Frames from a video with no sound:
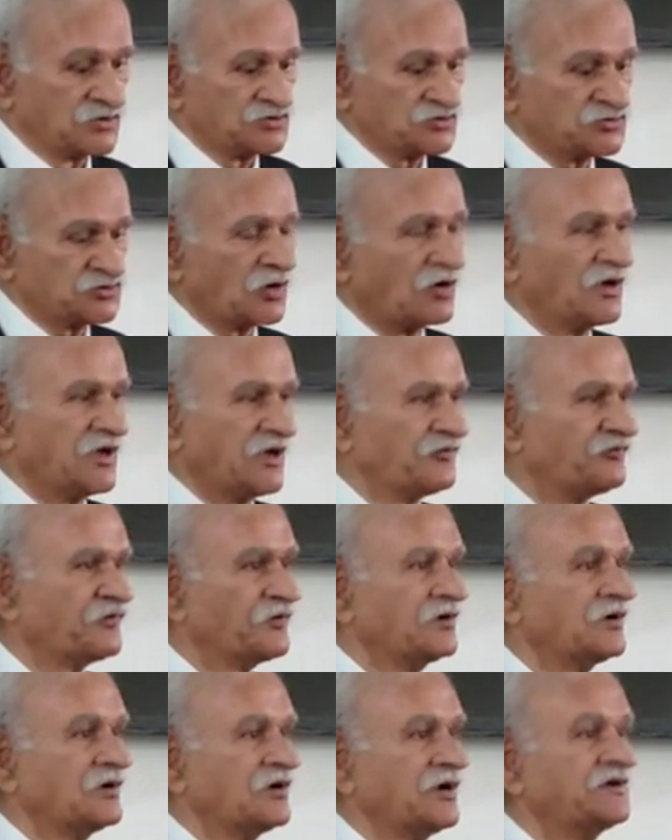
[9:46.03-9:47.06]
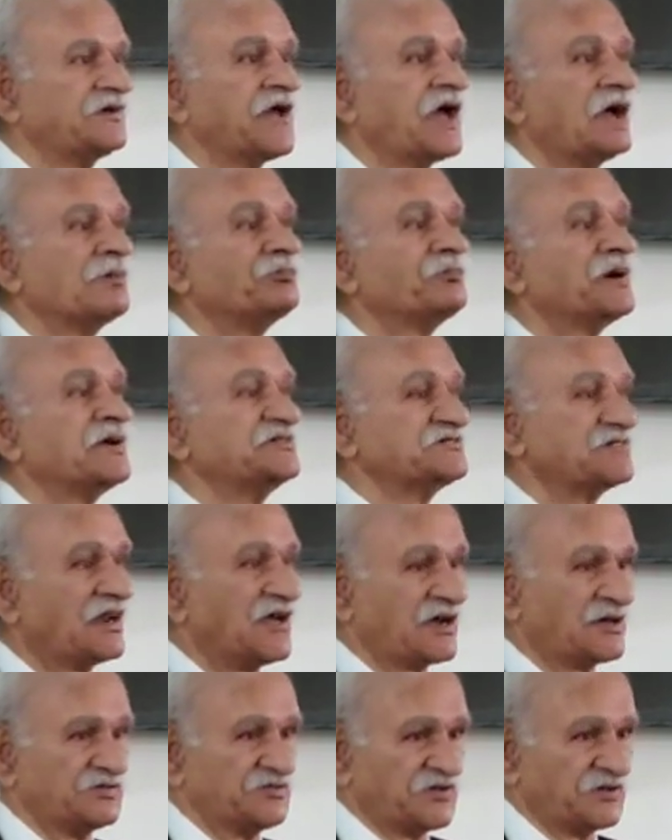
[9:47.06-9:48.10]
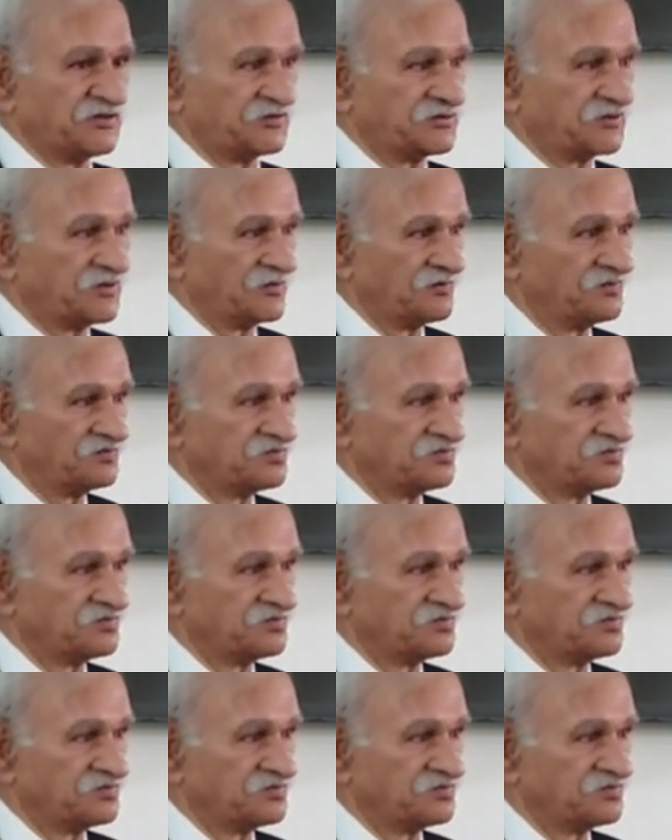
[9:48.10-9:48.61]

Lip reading: So if it happens like this,